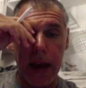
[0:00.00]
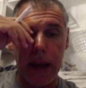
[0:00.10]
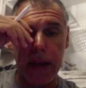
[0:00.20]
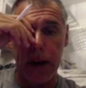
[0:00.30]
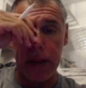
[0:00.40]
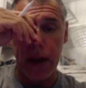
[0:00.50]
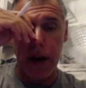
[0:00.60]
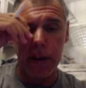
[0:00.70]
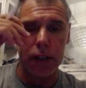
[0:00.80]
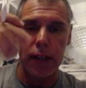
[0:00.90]
And then on the
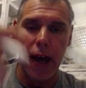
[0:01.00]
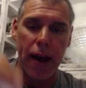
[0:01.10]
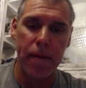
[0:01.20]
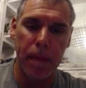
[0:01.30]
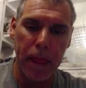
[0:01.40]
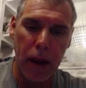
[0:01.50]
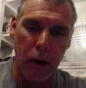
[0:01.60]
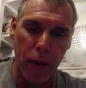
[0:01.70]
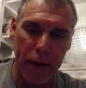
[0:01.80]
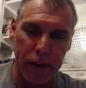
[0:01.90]
other side,
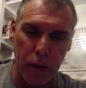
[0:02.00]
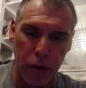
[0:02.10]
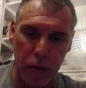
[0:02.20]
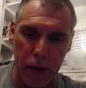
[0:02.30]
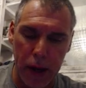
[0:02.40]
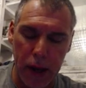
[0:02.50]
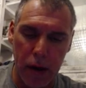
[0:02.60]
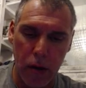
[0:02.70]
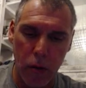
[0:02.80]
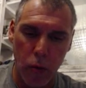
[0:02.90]
we have to go 3,